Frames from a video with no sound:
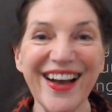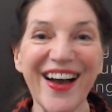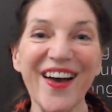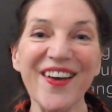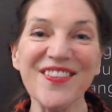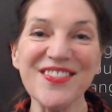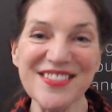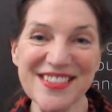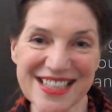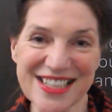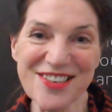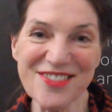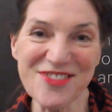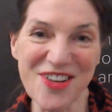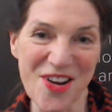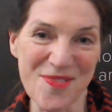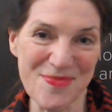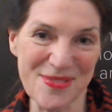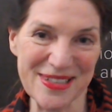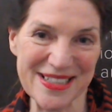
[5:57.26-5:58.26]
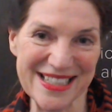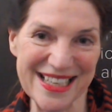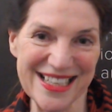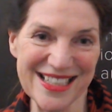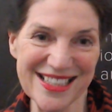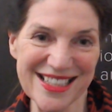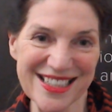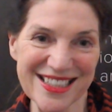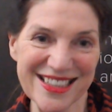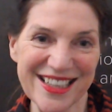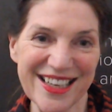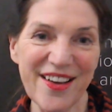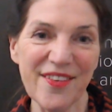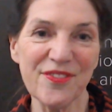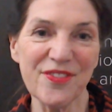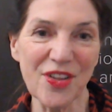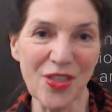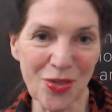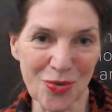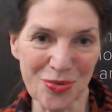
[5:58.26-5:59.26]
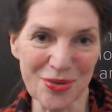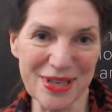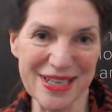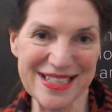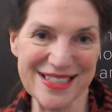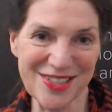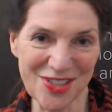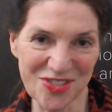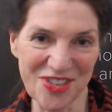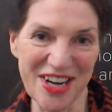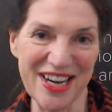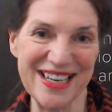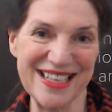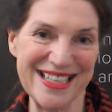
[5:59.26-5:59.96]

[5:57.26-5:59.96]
of 0% for 3 straight